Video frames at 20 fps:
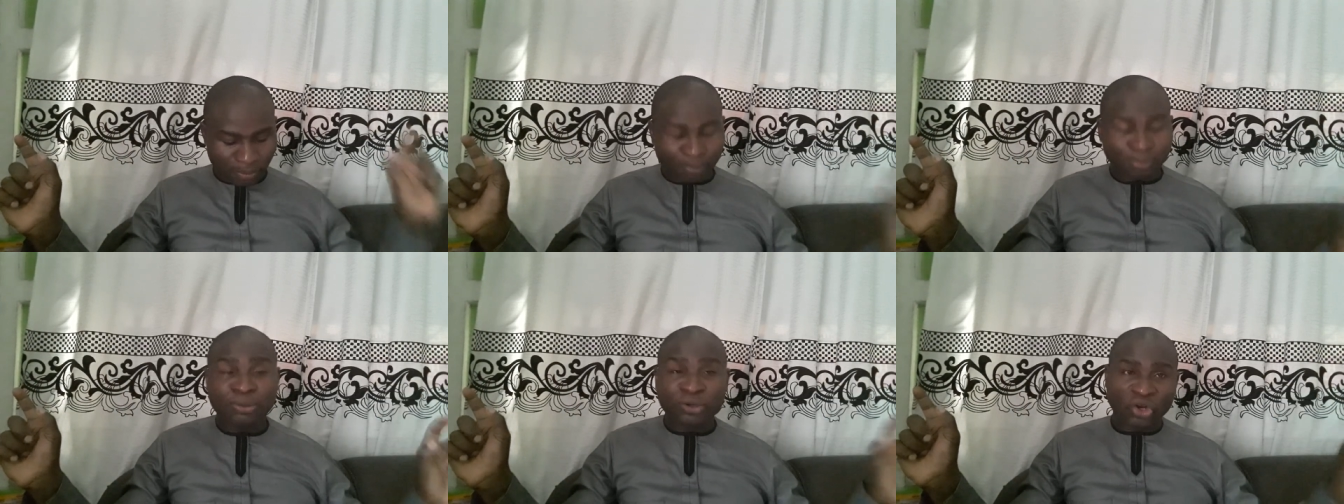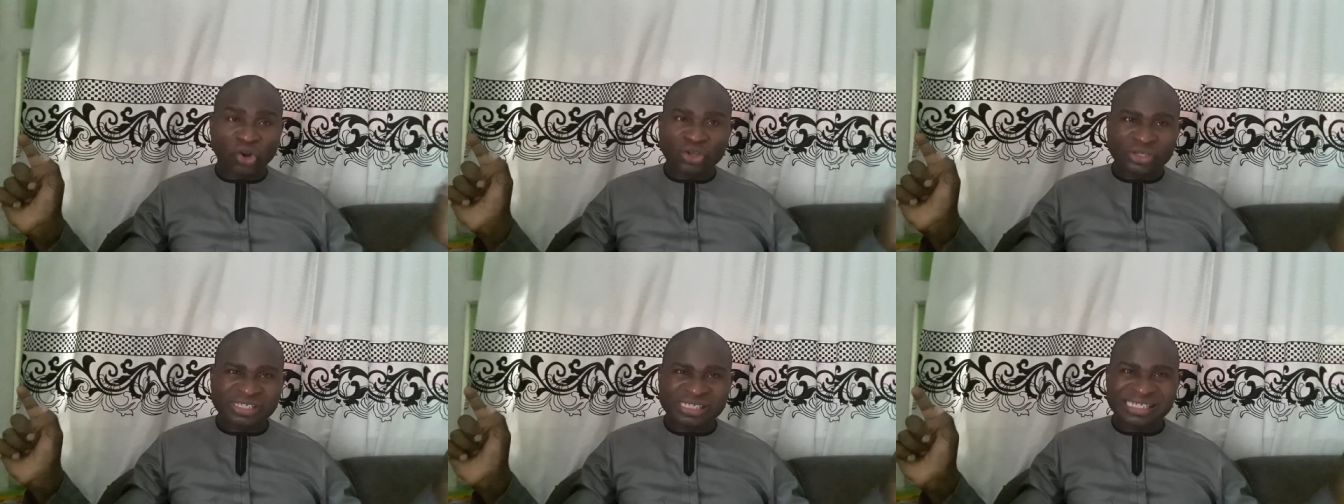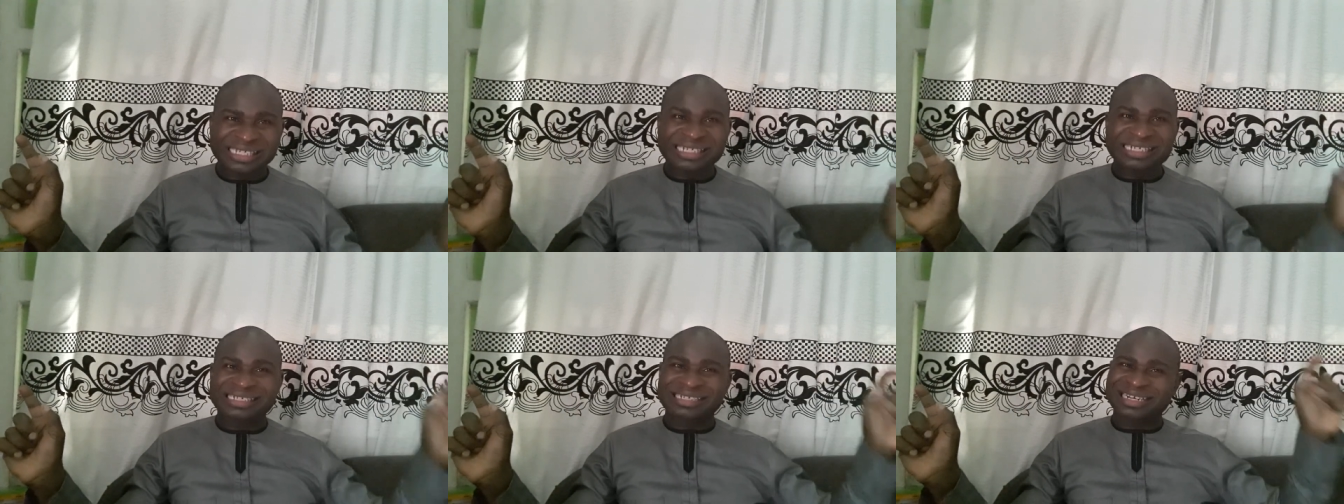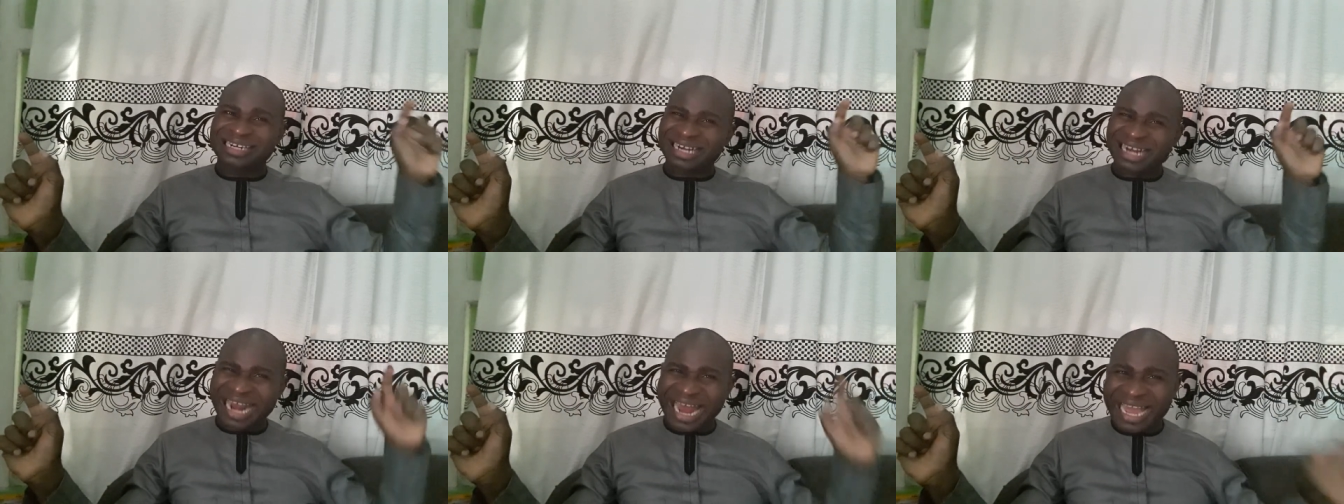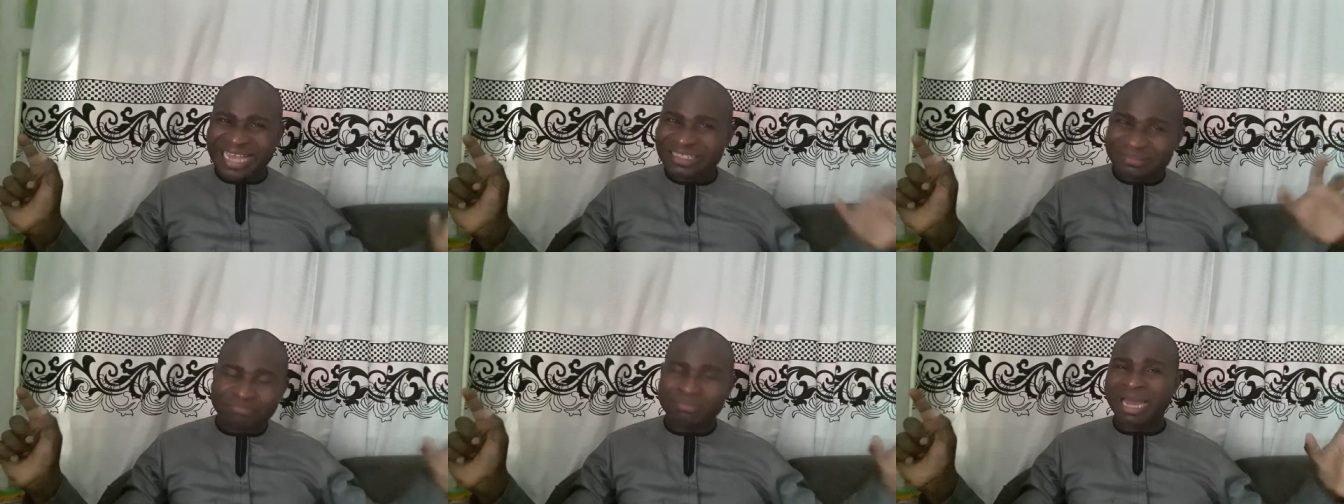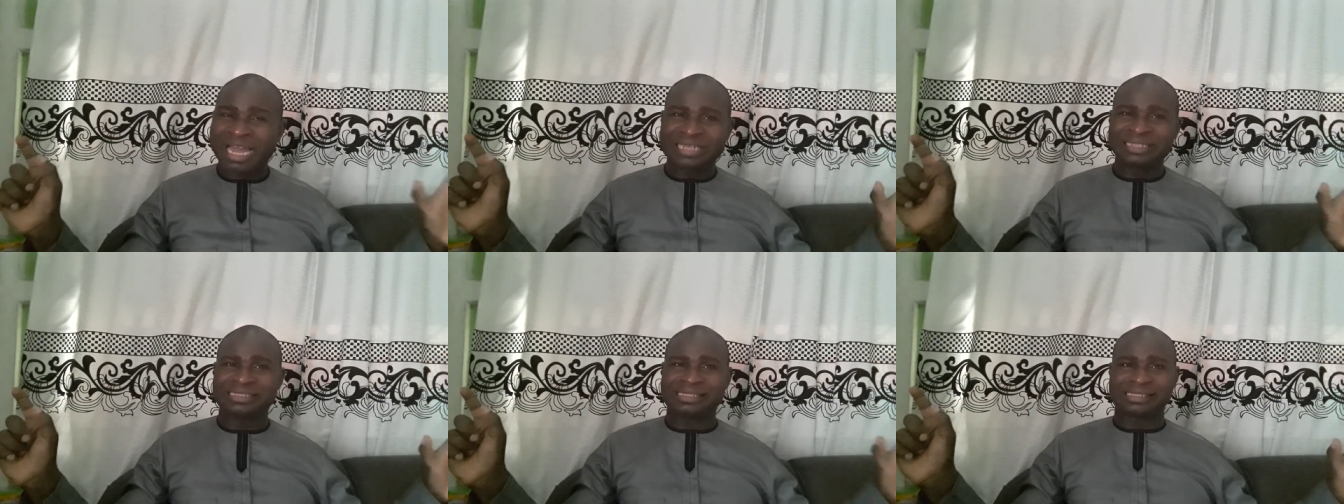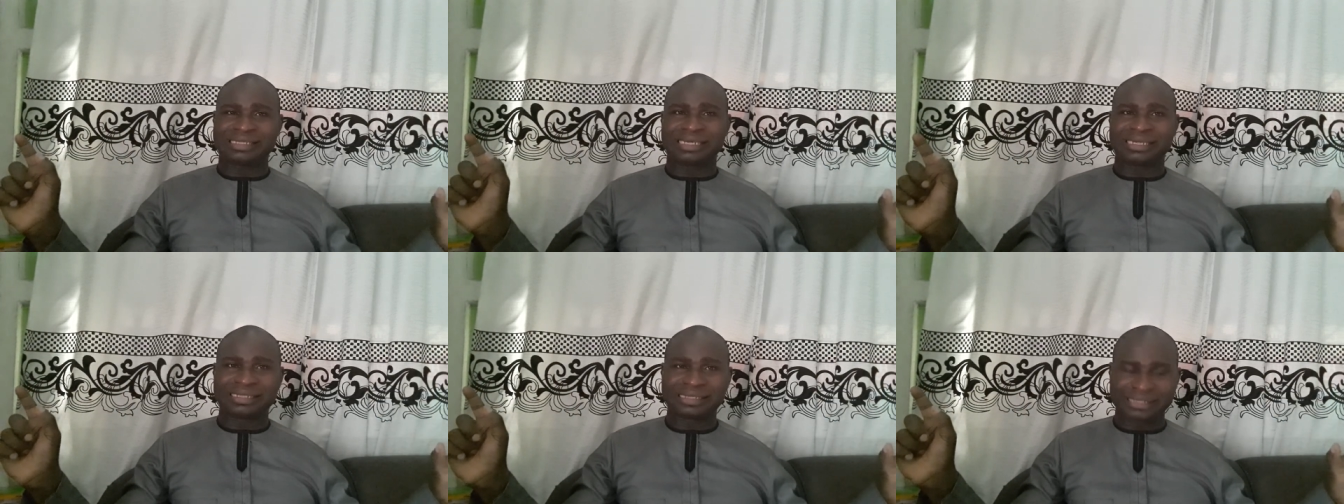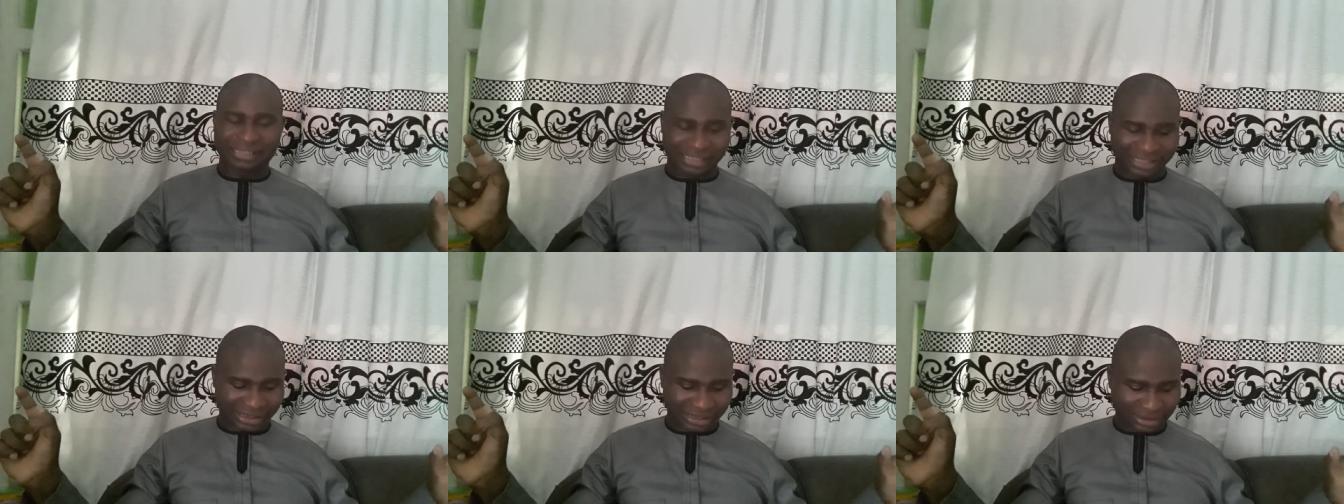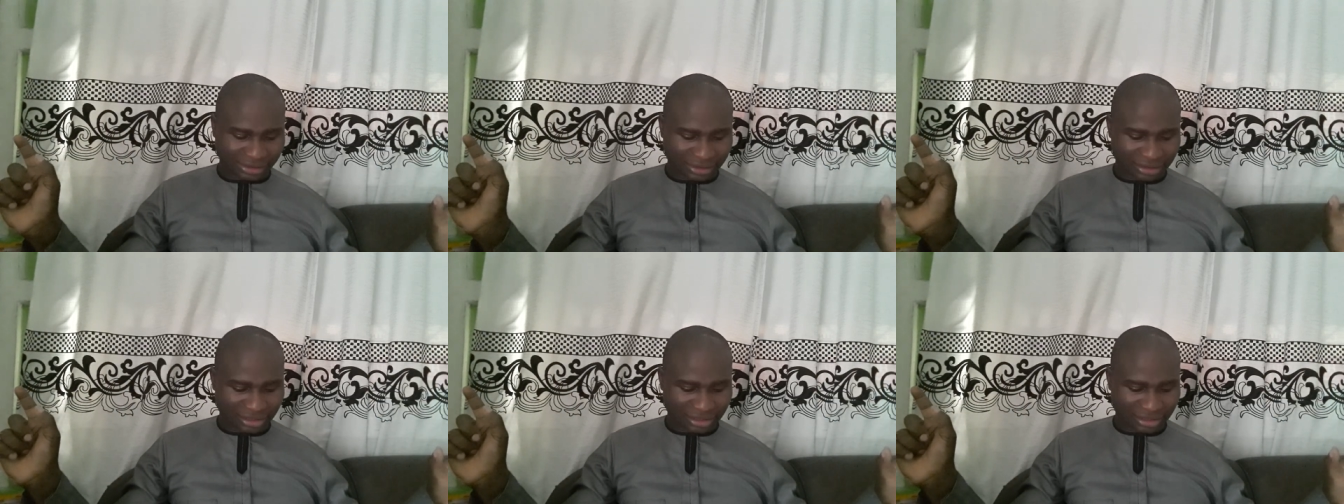plus right mindset,